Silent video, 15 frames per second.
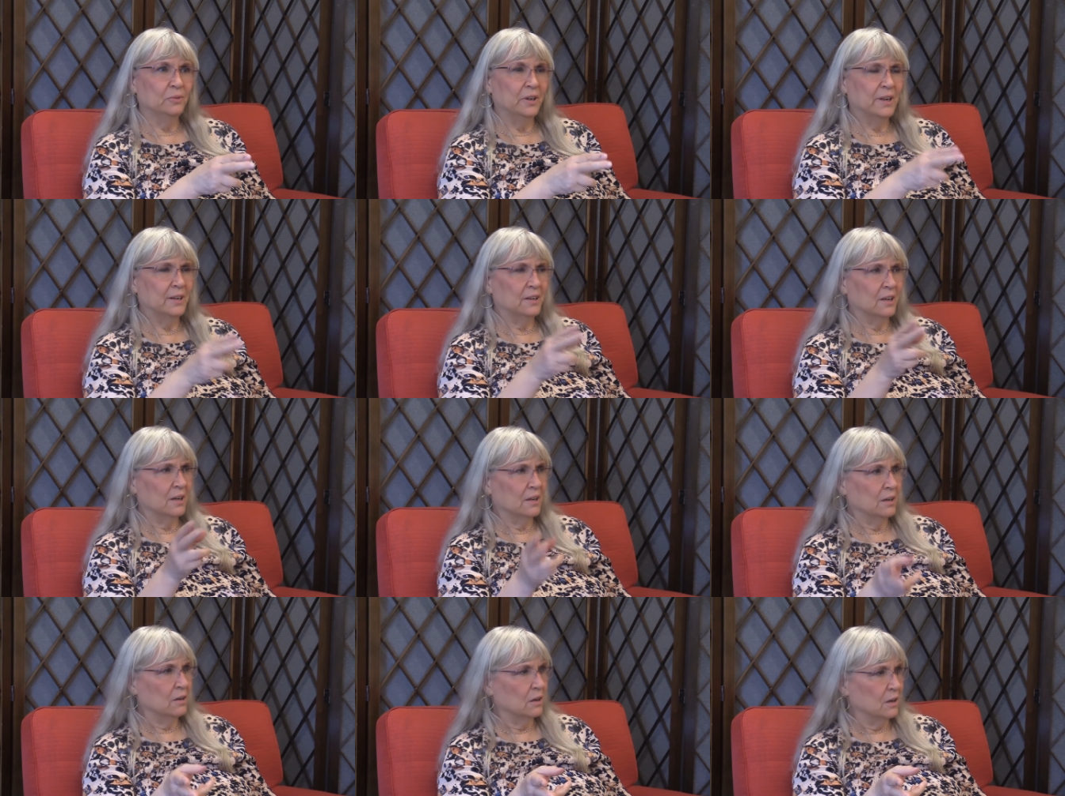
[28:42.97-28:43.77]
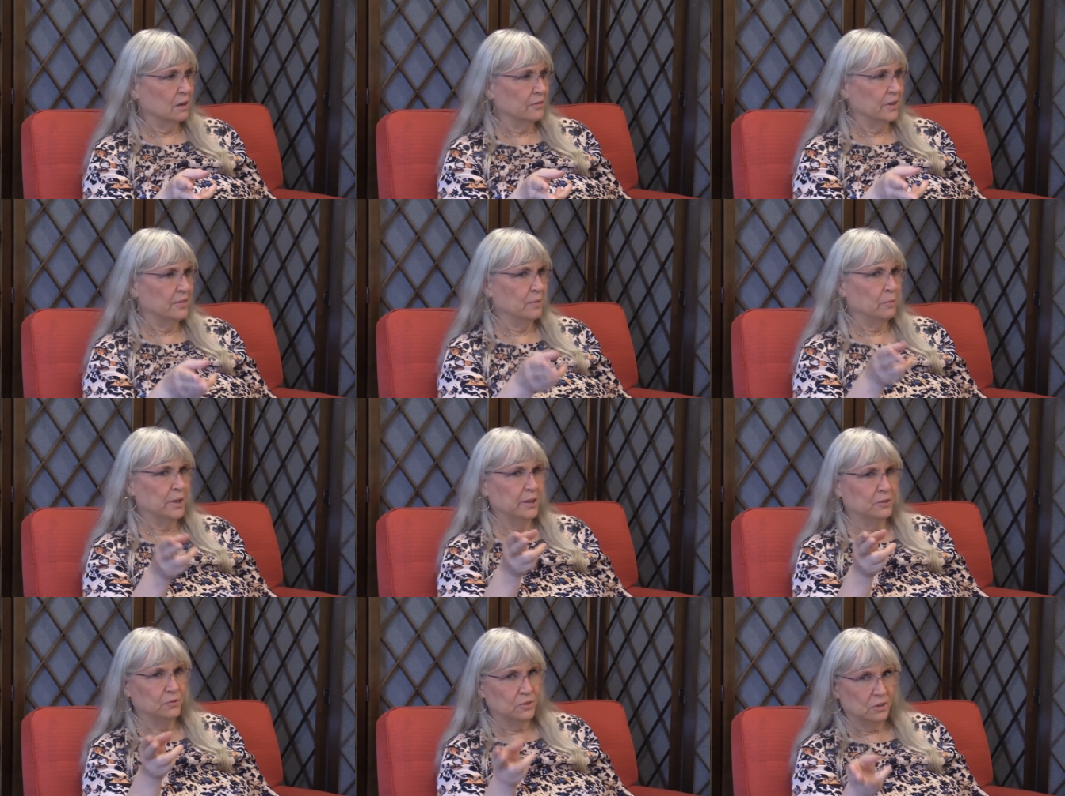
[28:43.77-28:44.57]
to cut it off, and then we
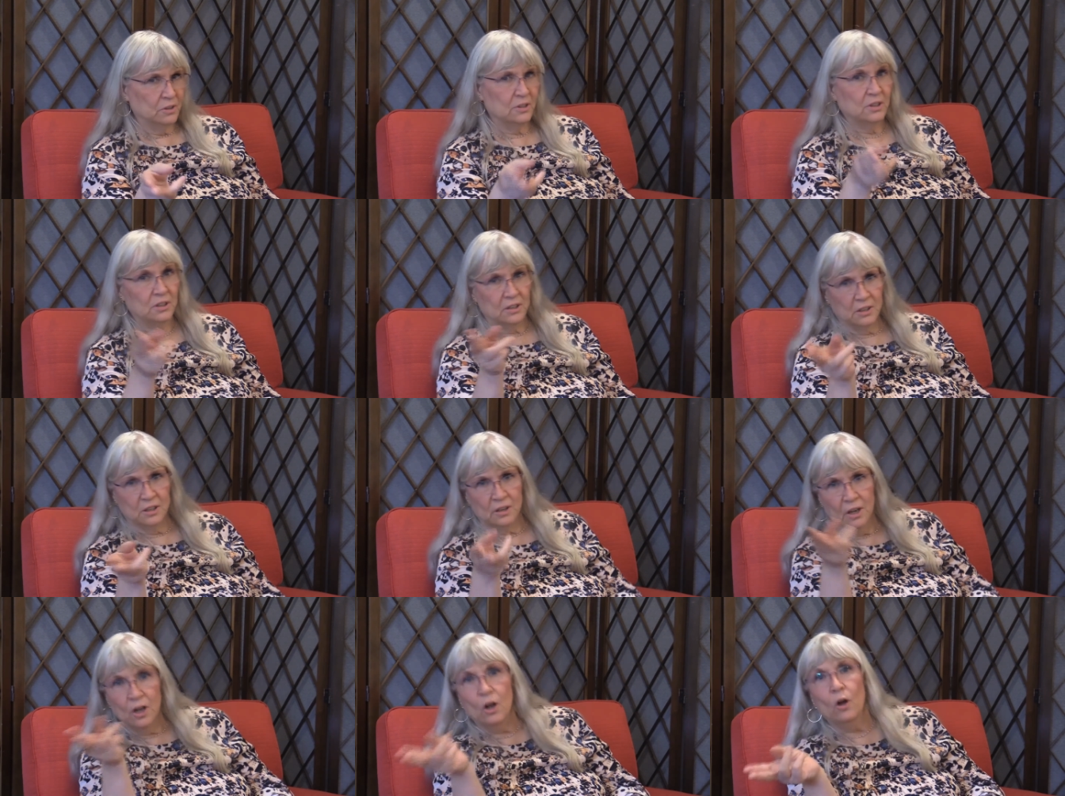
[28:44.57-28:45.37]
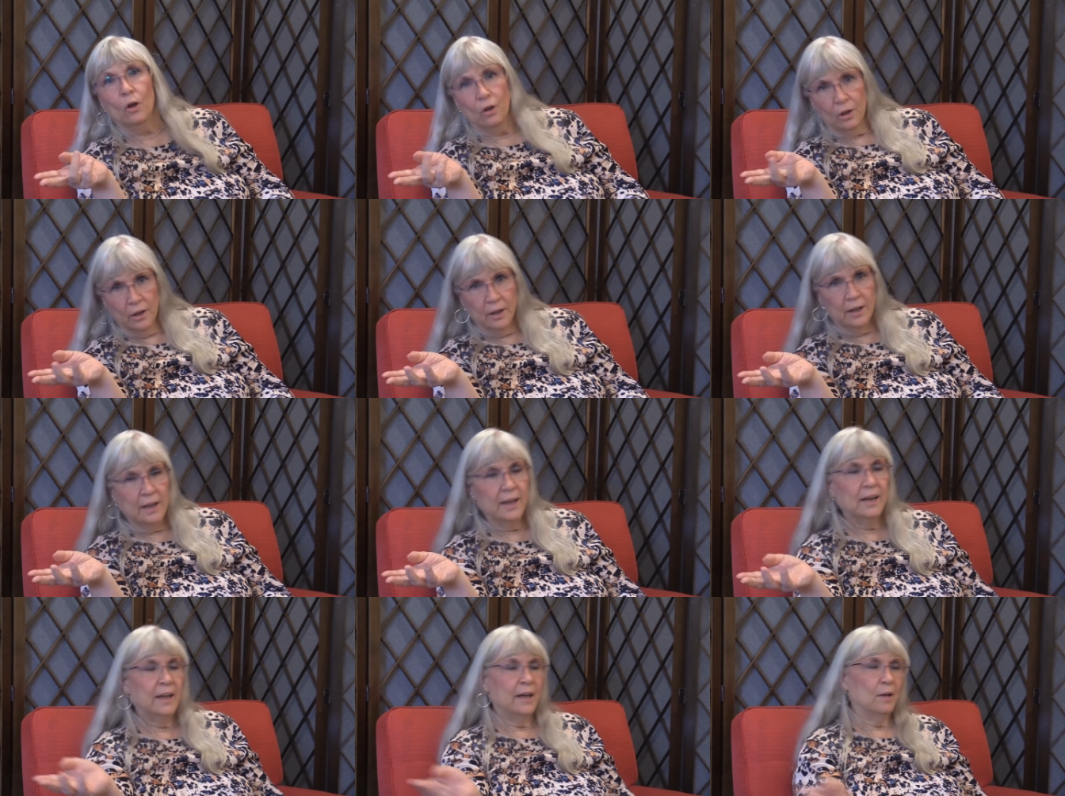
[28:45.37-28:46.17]
had to.
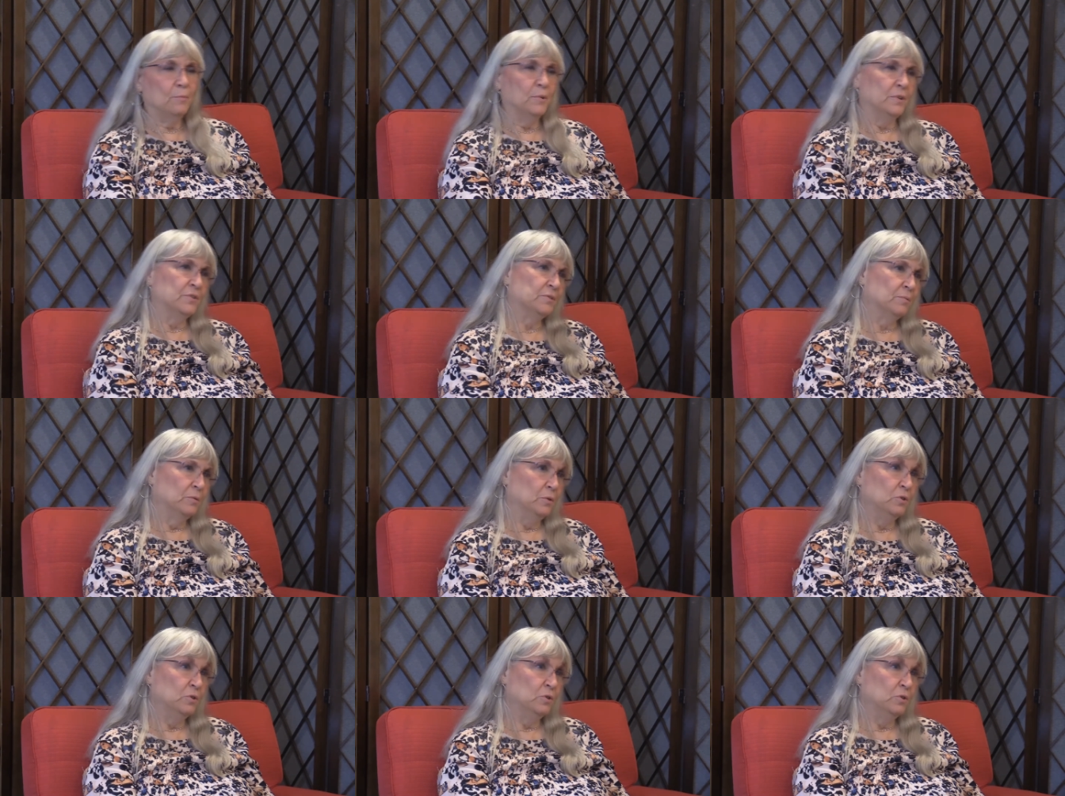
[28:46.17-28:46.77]
It happens.